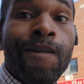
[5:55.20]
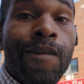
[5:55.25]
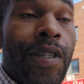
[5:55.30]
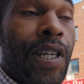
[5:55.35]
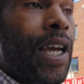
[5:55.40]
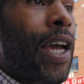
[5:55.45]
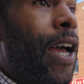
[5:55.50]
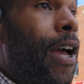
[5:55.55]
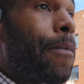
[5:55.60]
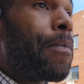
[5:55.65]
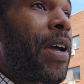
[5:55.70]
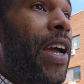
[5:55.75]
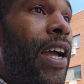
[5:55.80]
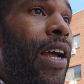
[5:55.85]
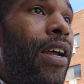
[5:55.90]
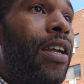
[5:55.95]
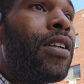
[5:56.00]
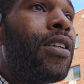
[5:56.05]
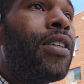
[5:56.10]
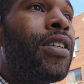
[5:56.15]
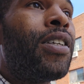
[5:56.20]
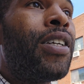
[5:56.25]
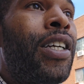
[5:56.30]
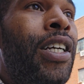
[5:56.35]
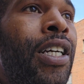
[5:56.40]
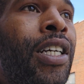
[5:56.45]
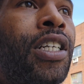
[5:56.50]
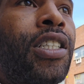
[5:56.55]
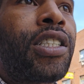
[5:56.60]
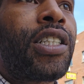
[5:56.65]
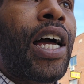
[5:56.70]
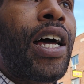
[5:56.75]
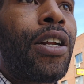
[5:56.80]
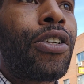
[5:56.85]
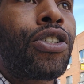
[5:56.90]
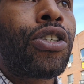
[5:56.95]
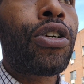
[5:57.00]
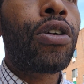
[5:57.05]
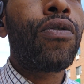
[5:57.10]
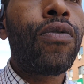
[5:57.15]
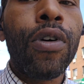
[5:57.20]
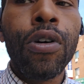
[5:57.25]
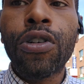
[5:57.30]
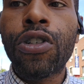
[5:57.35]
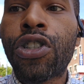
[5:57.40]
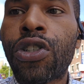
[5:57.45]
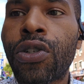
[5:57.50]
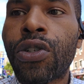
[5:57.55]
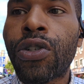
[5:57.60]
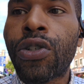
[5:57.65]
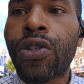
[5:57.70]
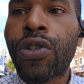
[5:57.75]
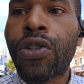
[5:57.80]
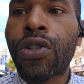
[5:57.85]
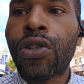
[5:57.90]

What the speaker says: yeah, man. Shout out to Corona. So I see the